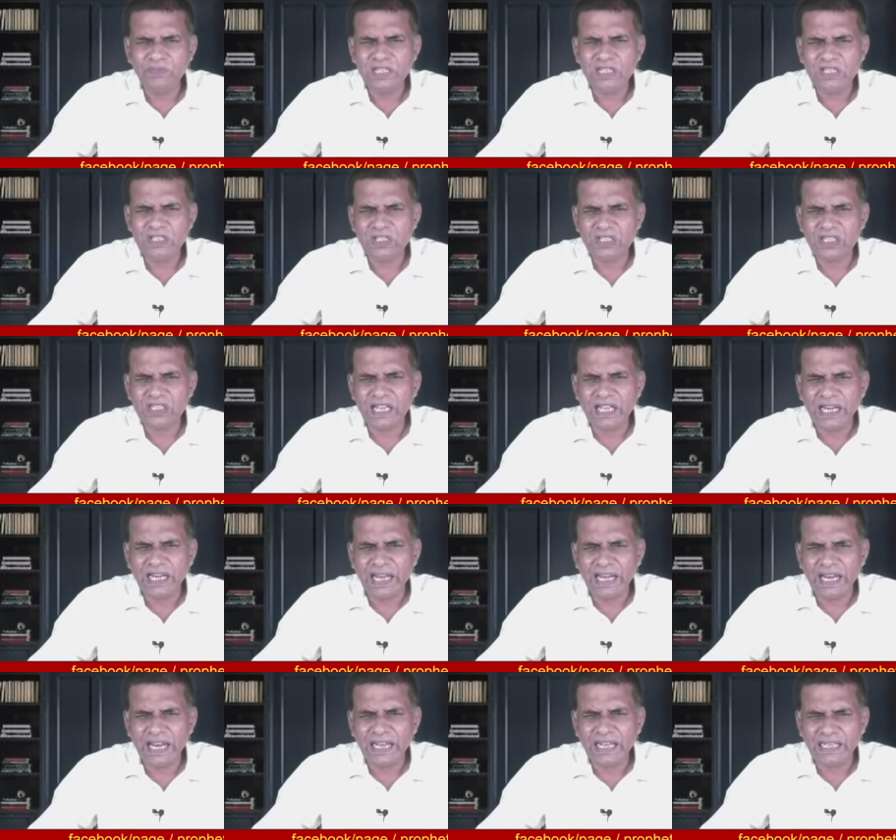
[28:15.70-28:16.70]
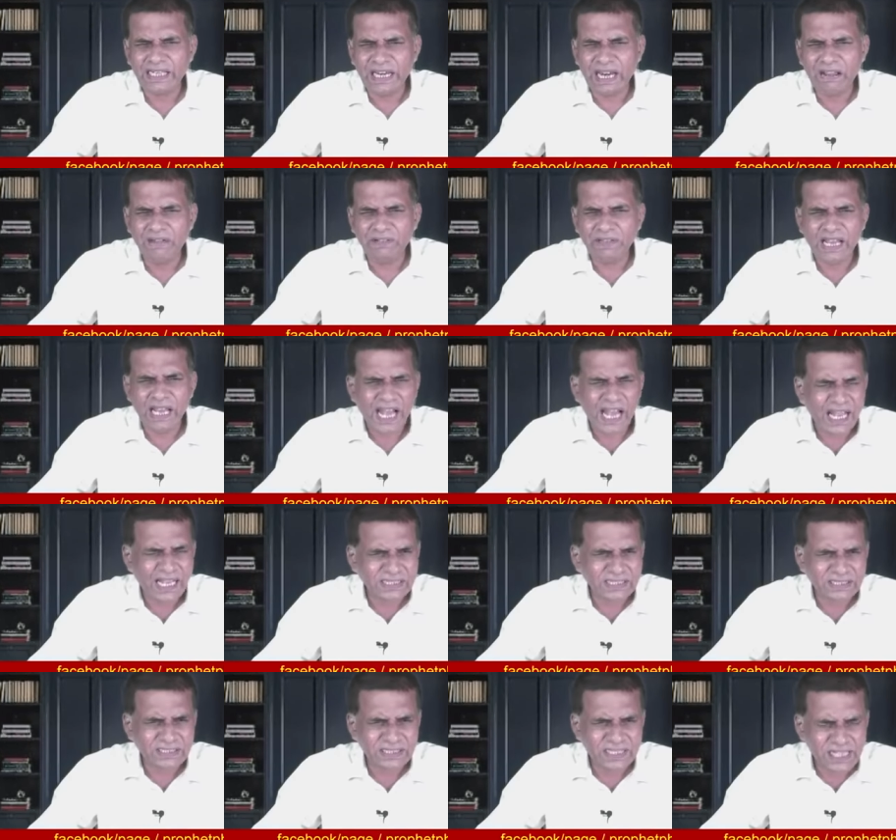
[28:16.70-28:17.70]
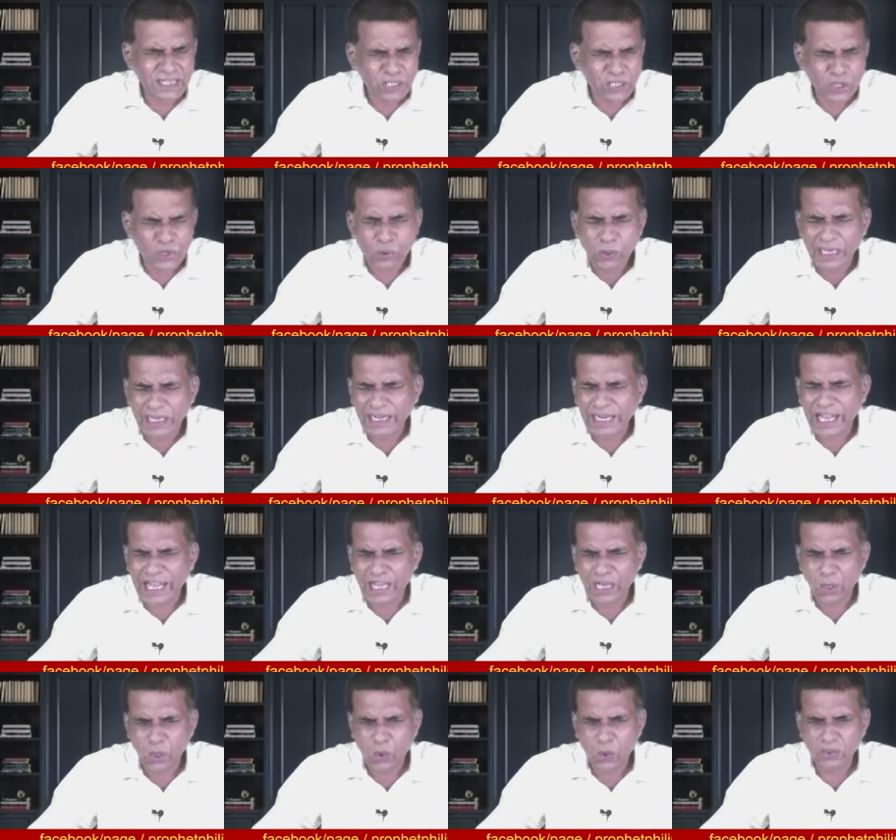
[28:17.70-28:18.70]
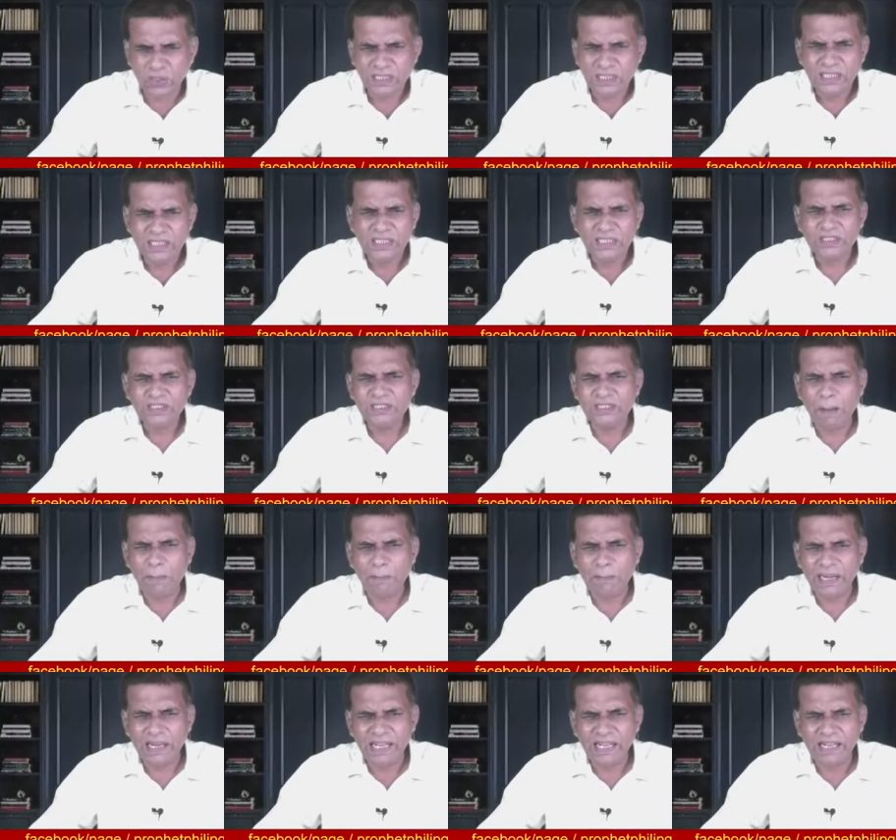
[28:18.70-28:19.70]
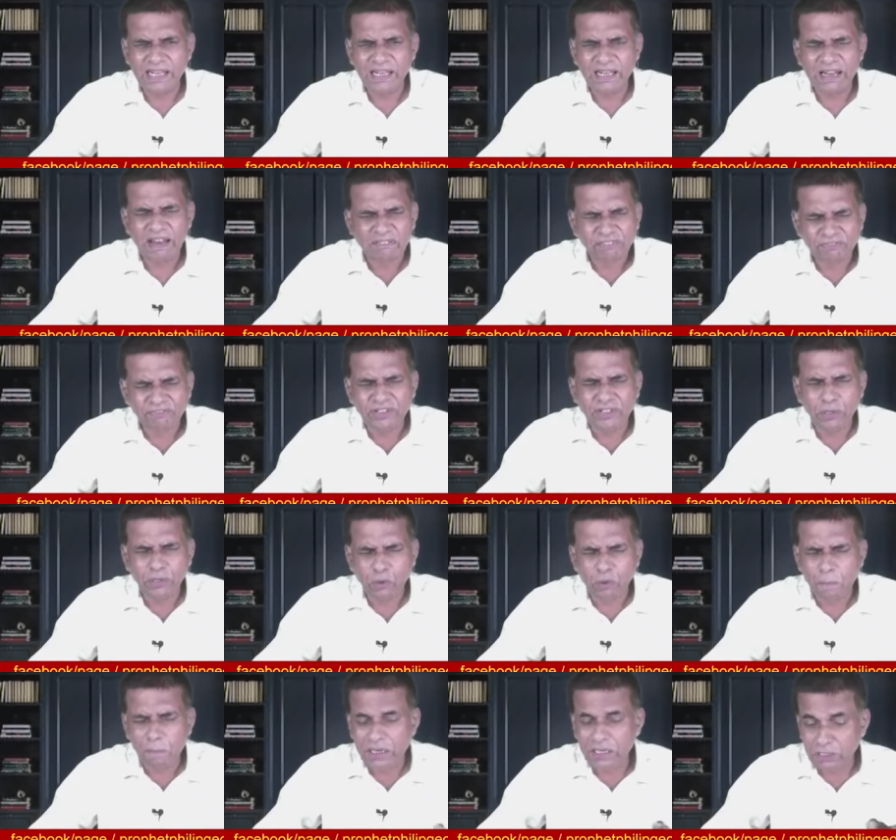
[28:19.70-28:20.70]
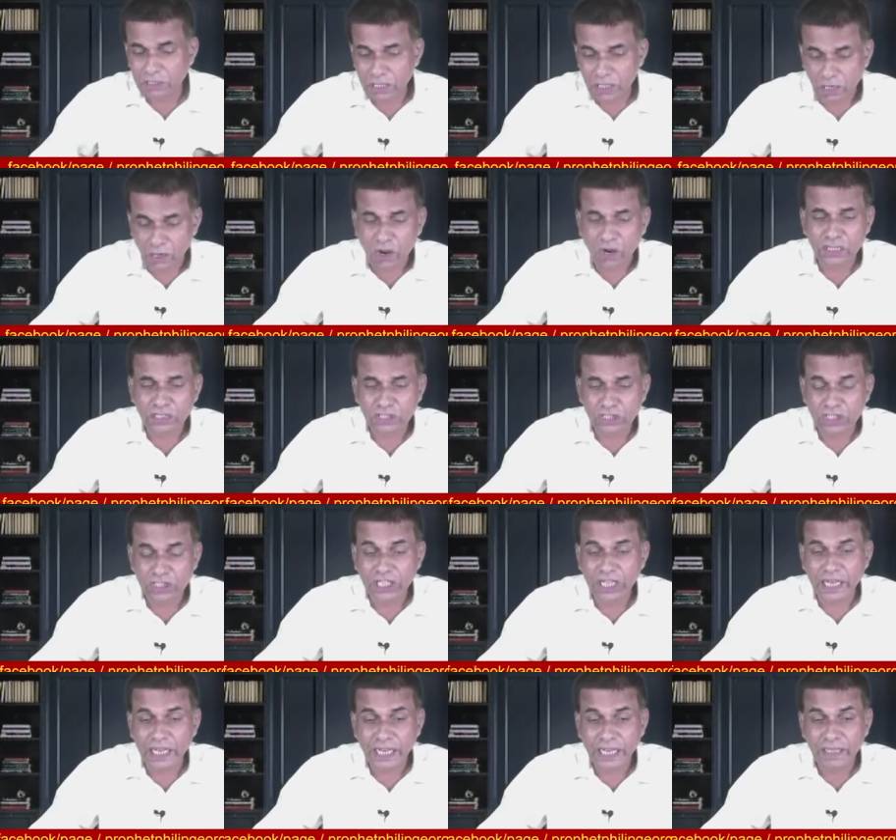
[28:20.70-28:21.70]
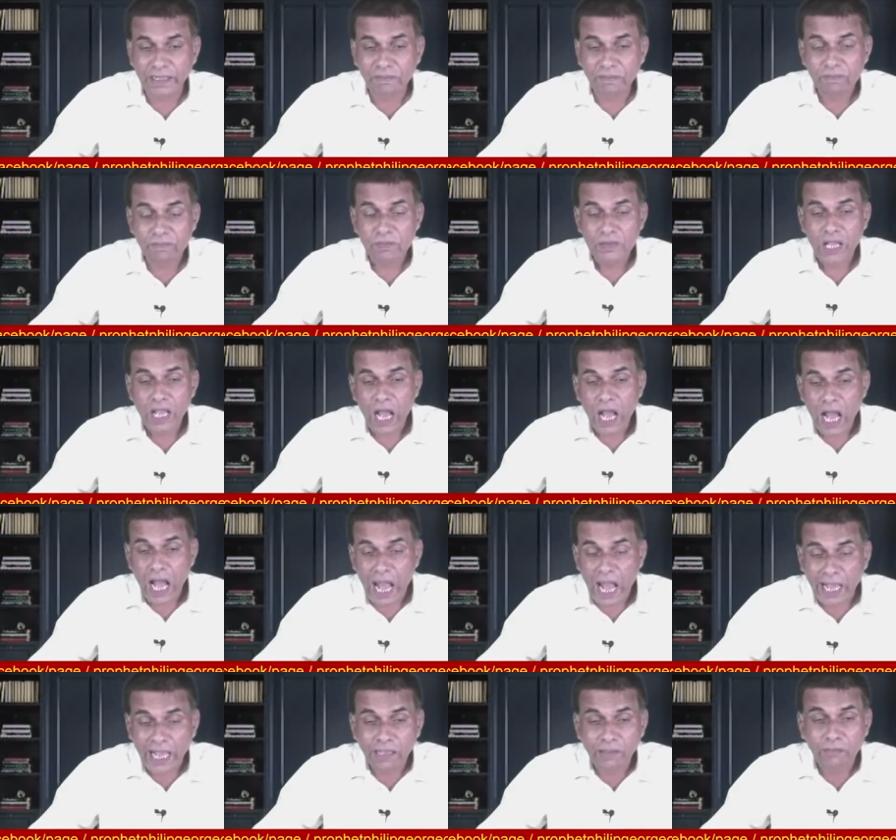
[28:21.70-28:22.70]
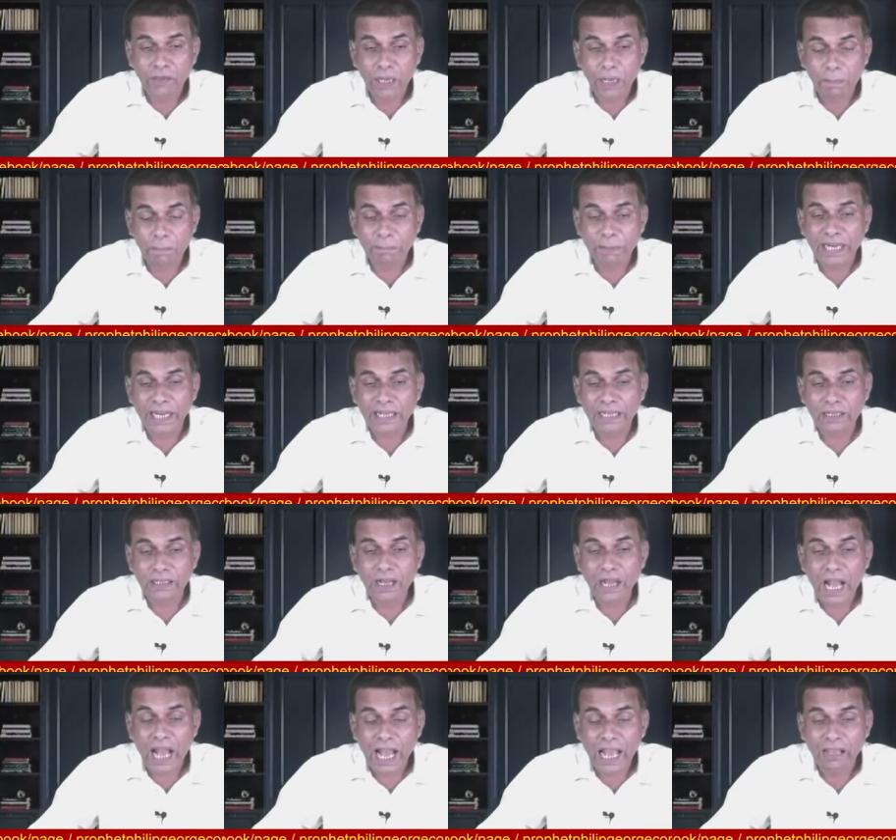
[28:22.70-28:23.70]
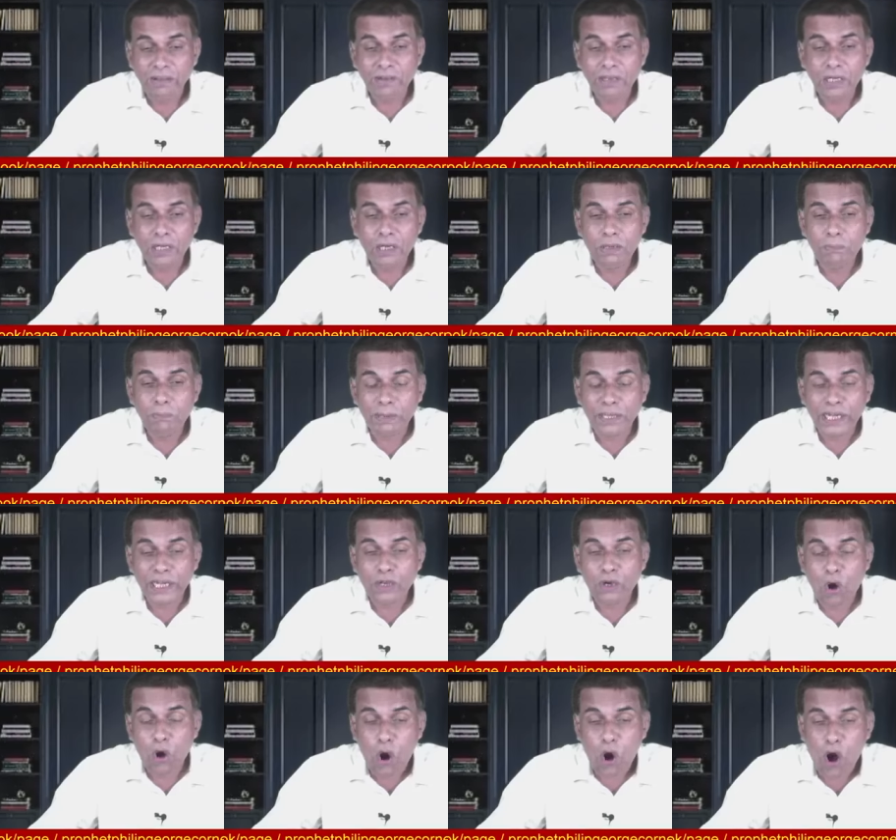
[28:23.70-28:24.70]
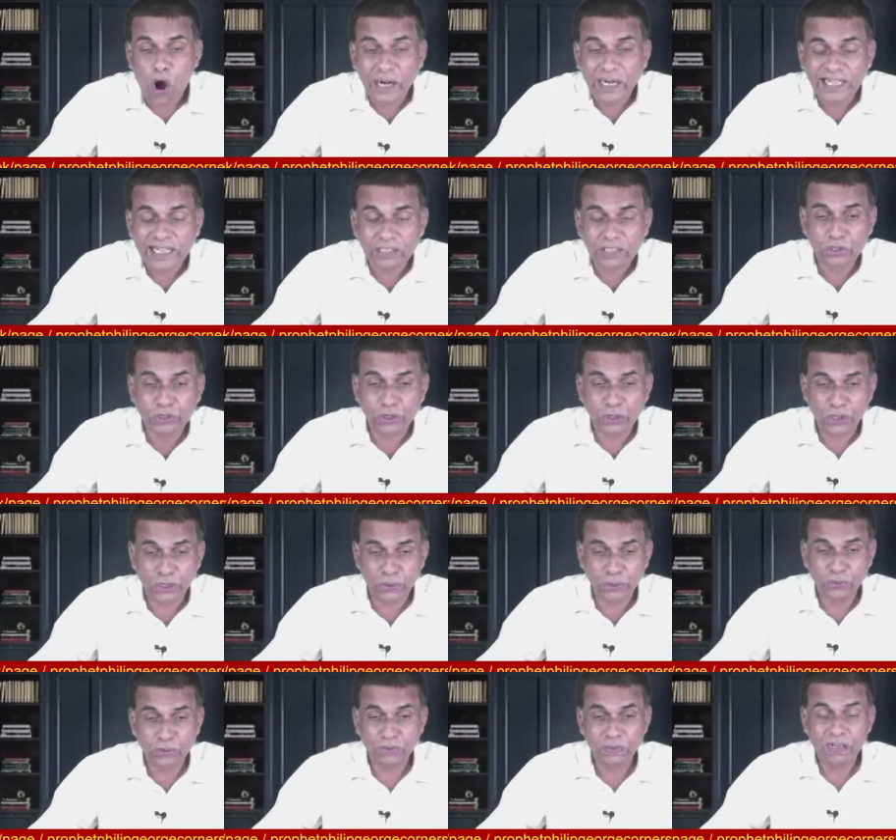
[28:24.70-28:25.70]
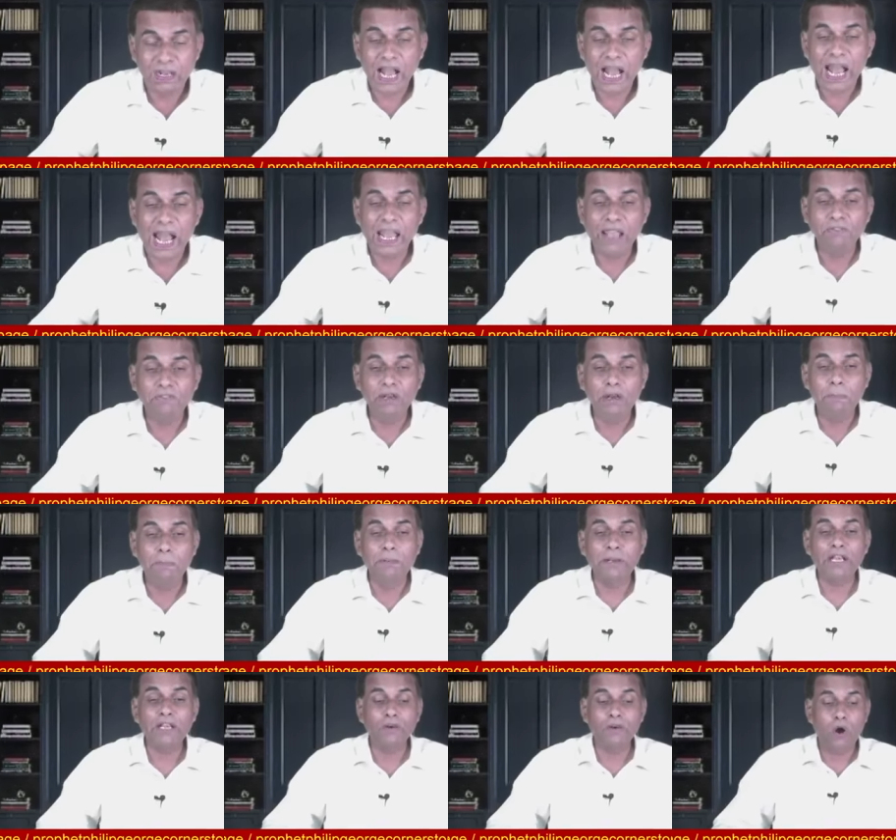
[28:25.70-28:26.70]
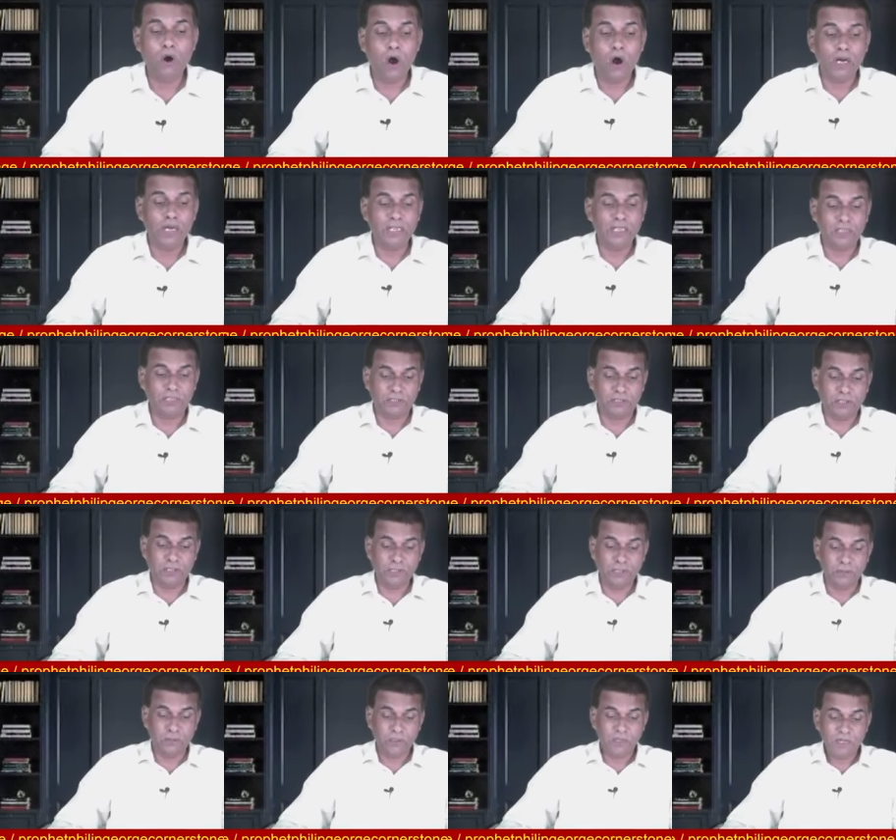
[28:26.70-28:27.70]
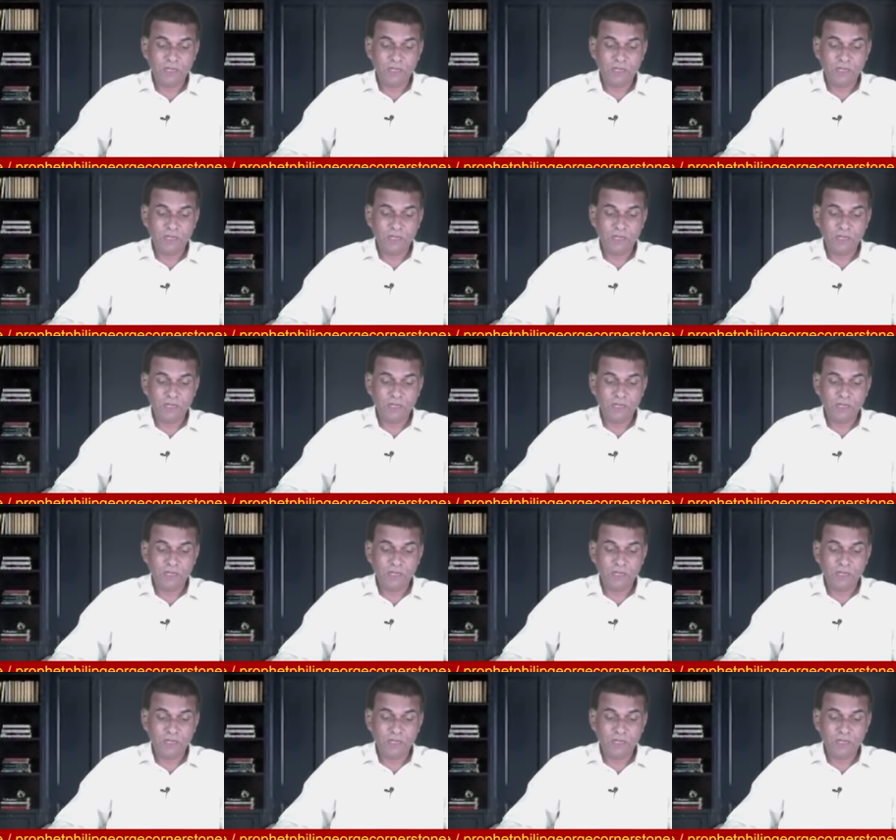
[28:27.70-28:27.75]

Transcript: sister lena gravina i sense you are alone somebody left you but the lord is telling i will bring i will bring honor to you i will bring honor to you